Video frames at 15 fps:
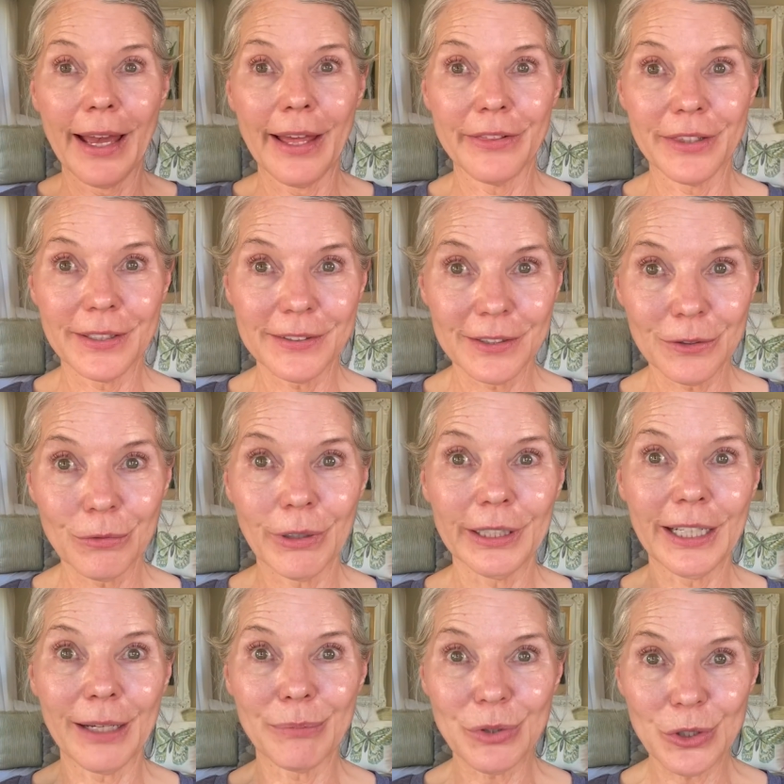And this is what
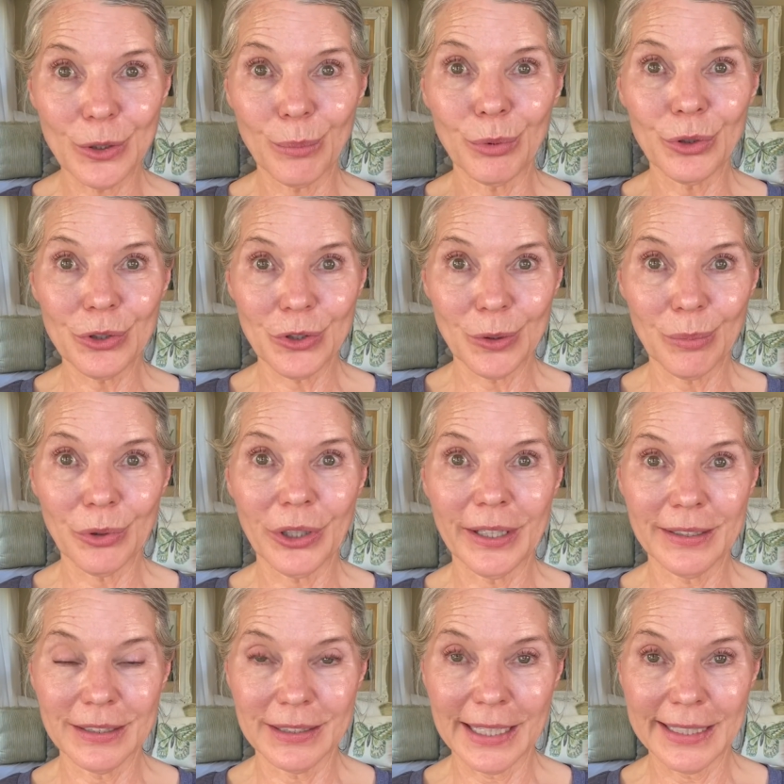I'm super, super
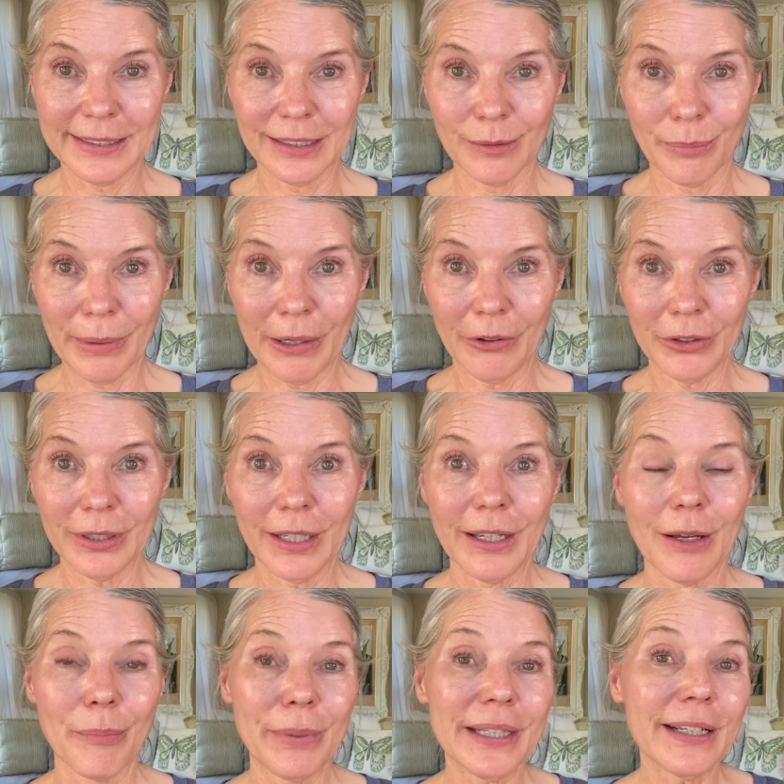excited about,
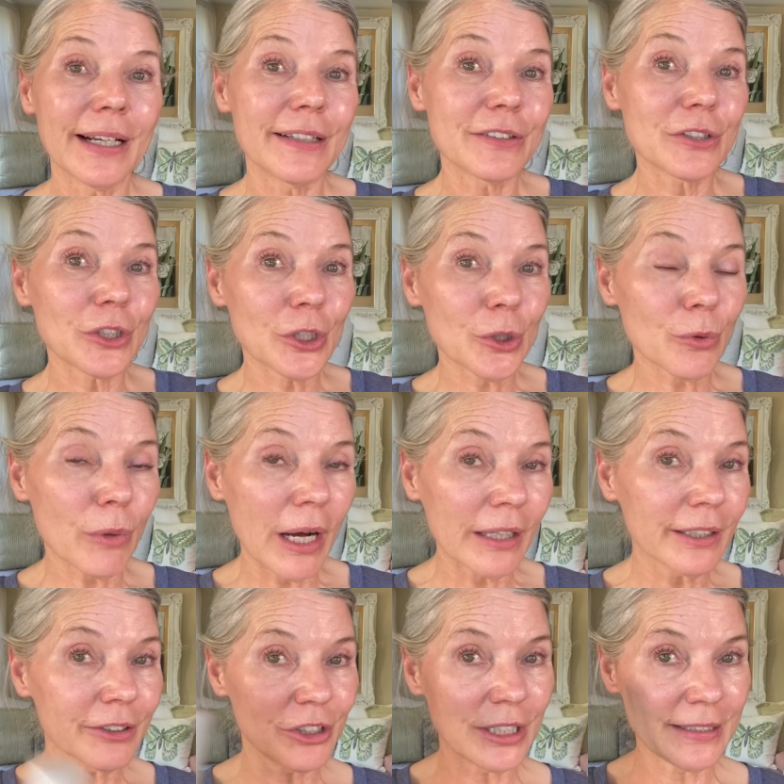because
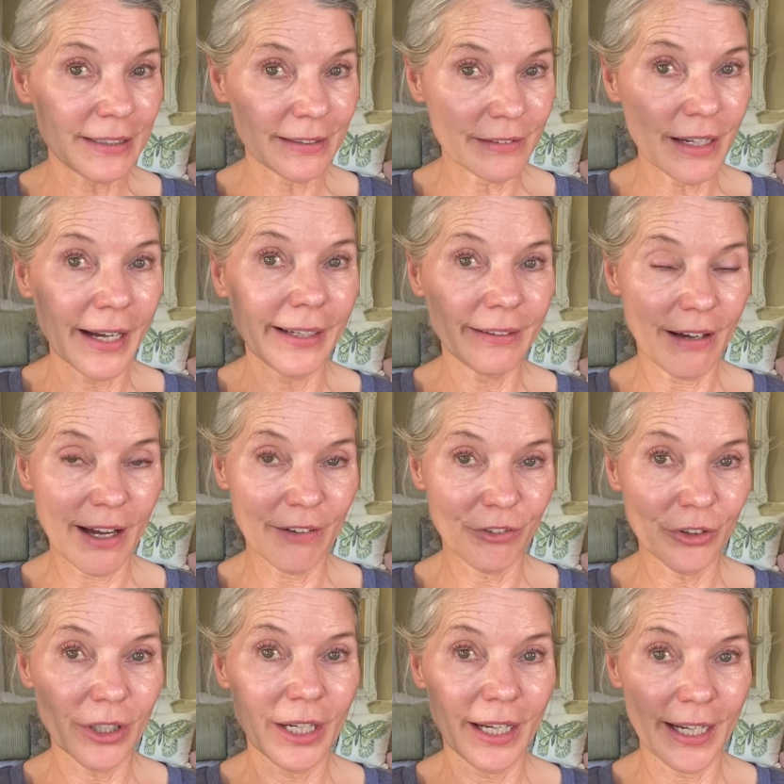Curology did not
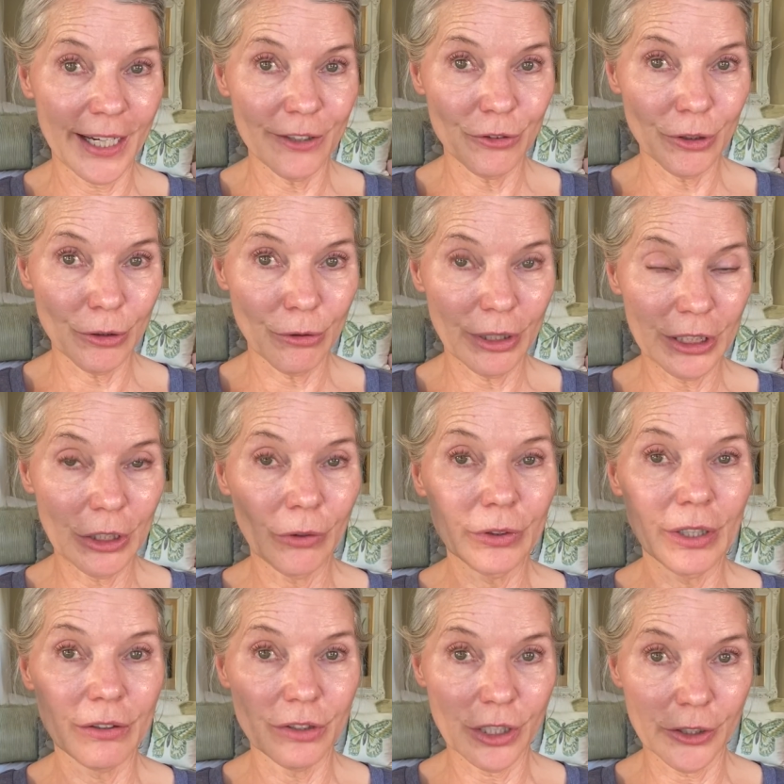offer a hydroquinone
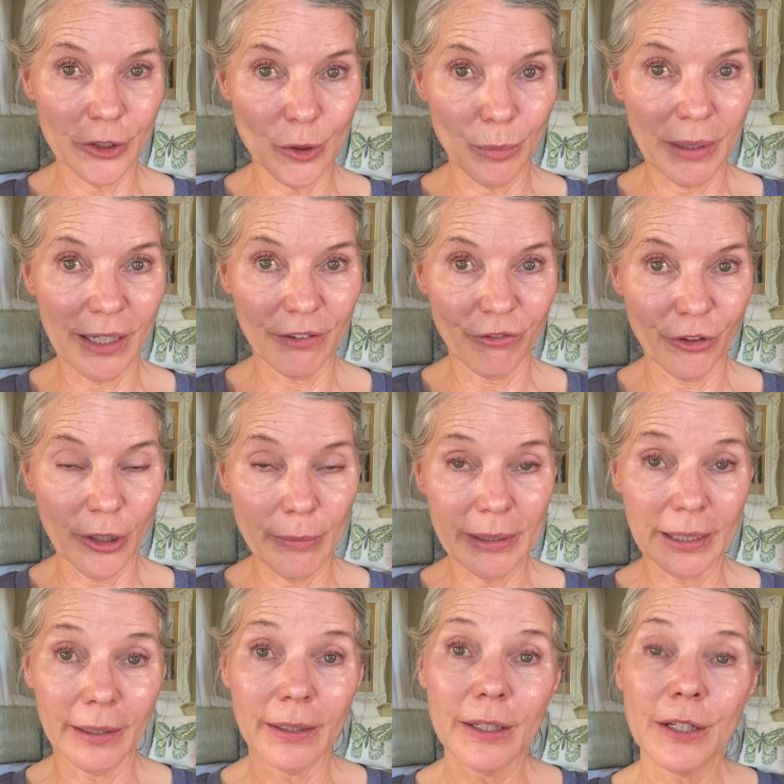dark spot
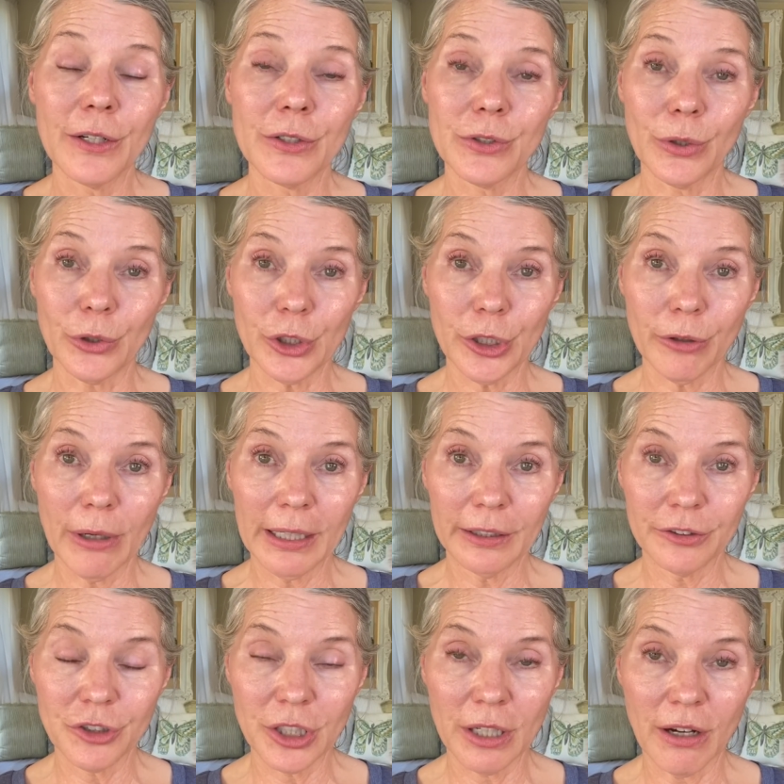formula. So
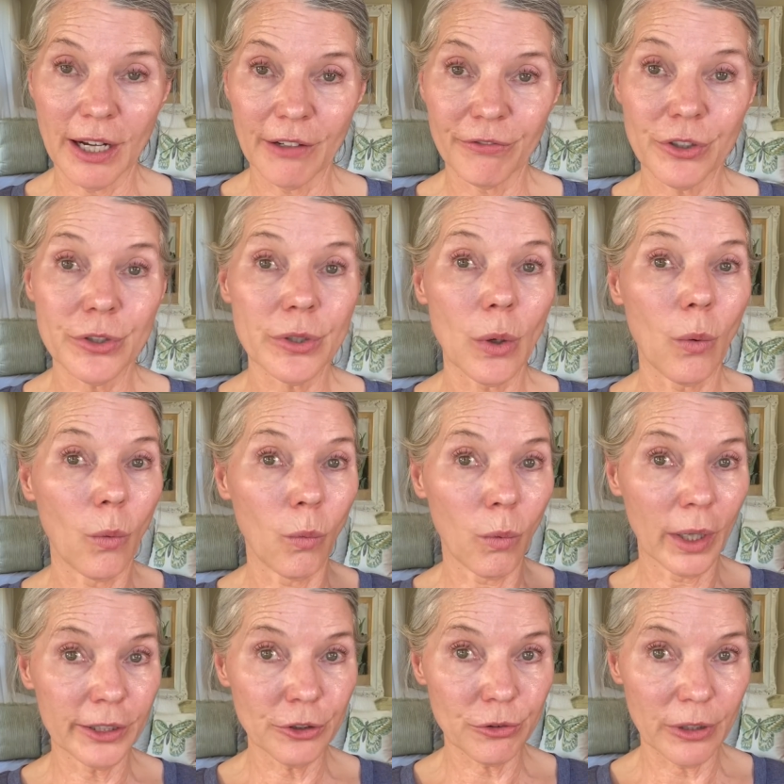Curology offers
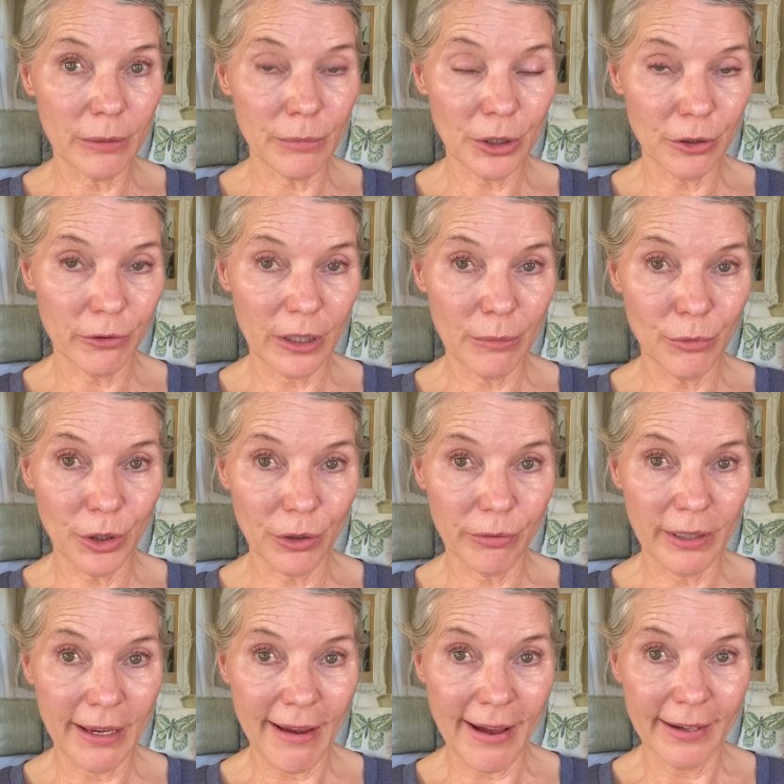1 treatment cream with
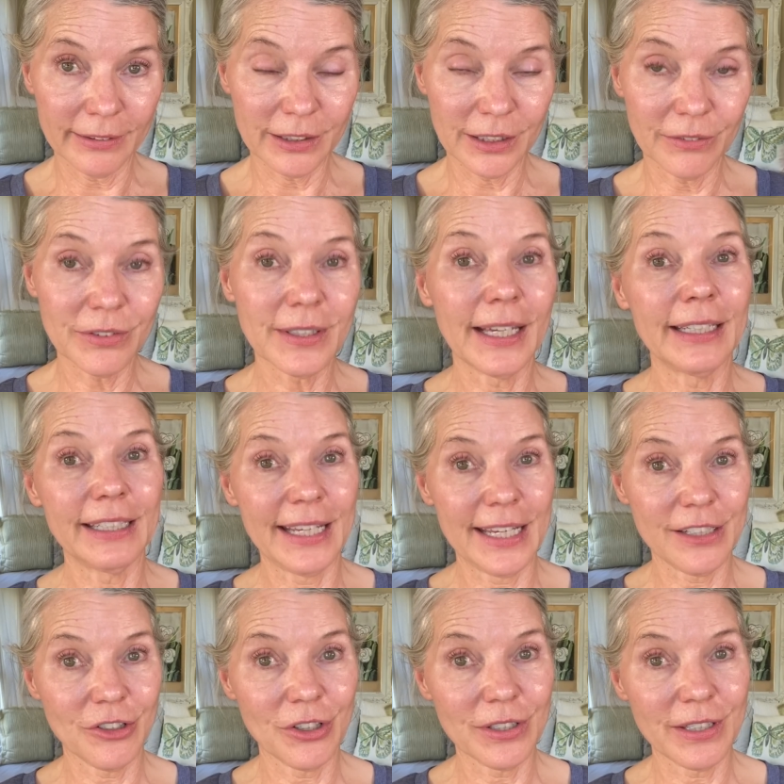3 actives, and
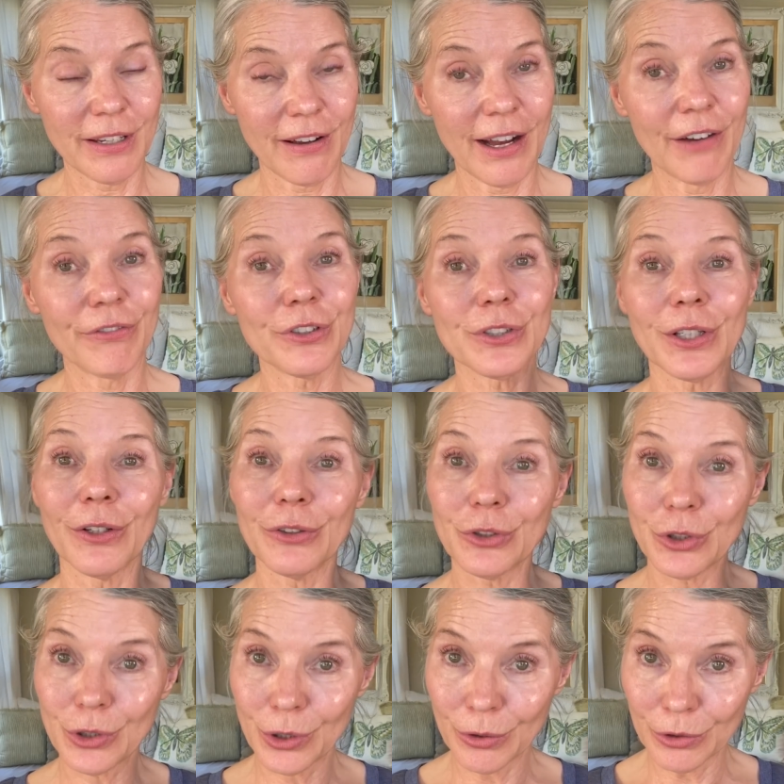Agency offers
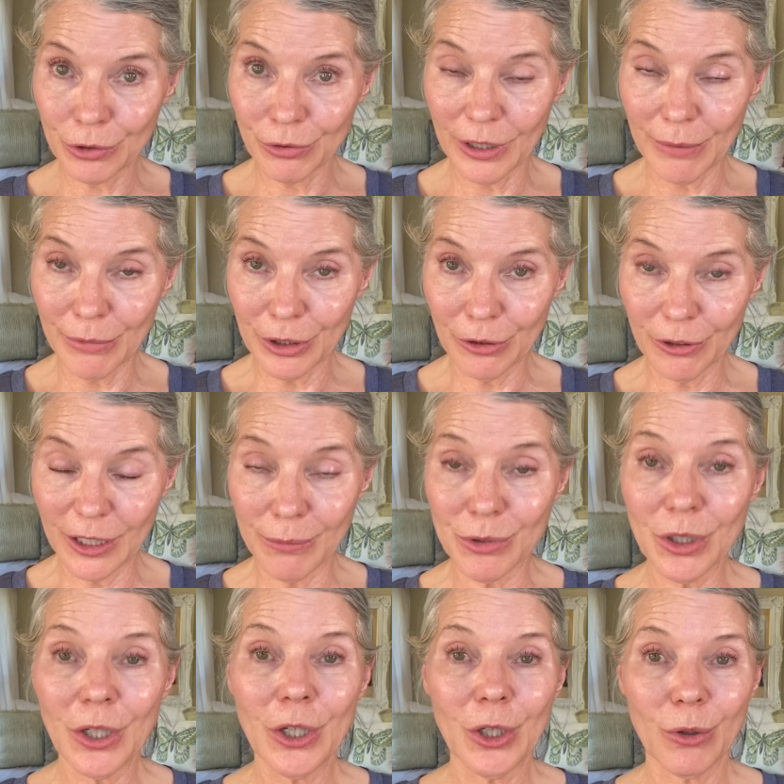2 treatment creams
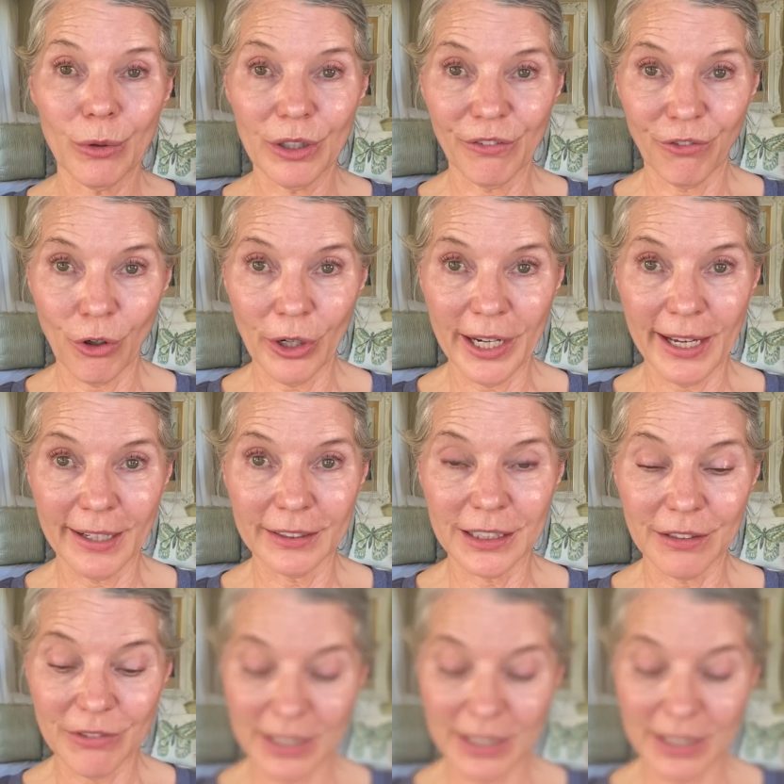with 4 actives